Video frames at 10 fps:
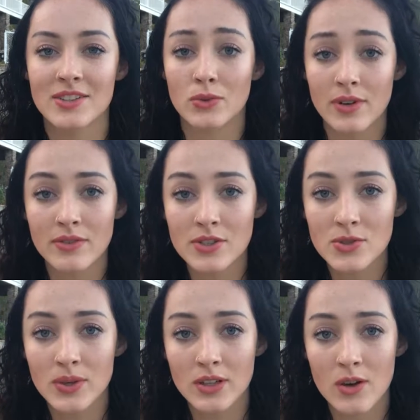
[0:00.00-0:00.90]
But the
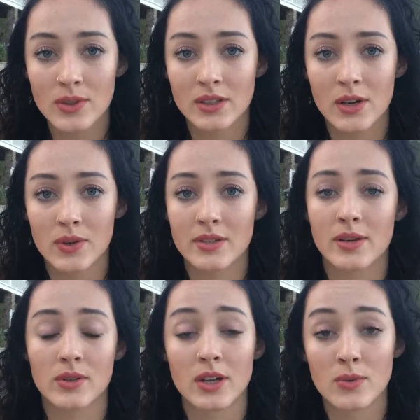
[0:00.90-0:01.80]
rivers were going lower,
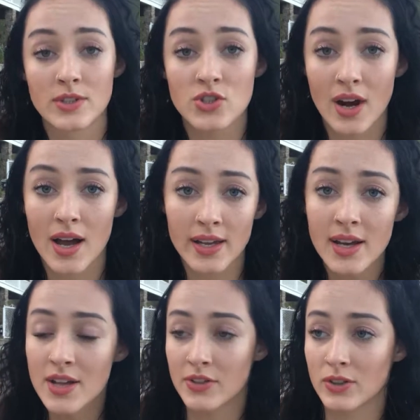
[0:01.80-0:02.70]
they were going dry,
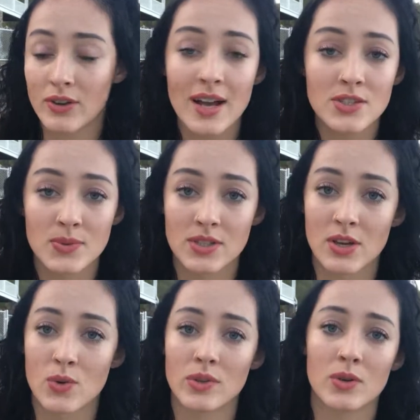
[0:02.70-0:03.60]
the grass was
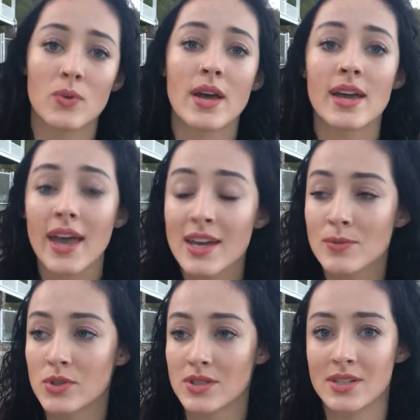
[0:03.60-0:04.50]
going away,
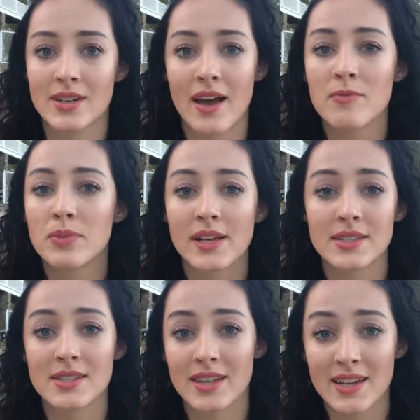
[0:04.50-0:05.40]
animals didn't have
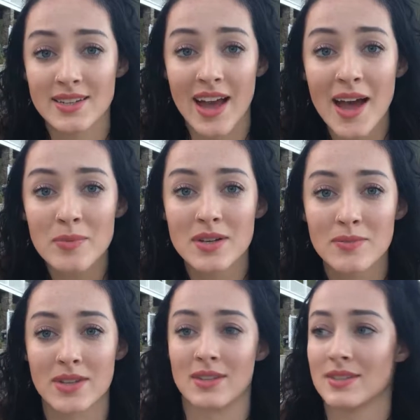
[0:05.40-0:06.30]
places to
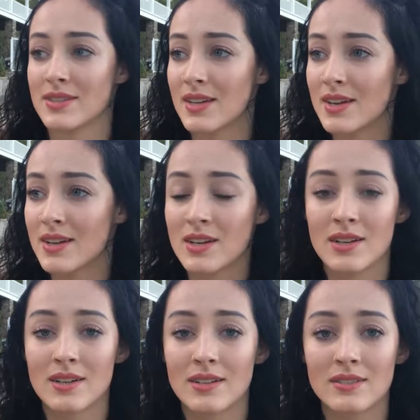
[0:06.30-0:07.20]
inhabit because,
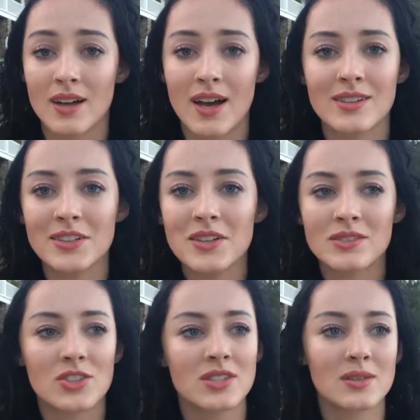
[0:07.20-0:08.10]
I don't know,
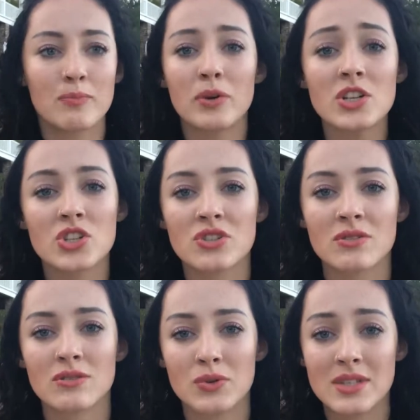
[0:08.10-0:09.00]
just the bush
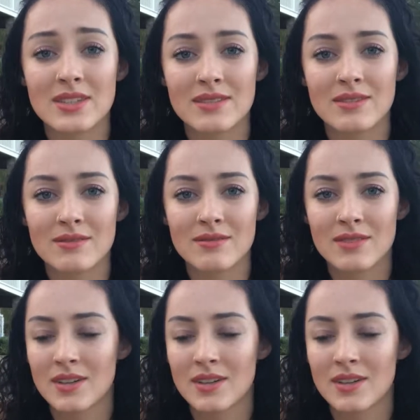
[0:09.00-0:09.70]
was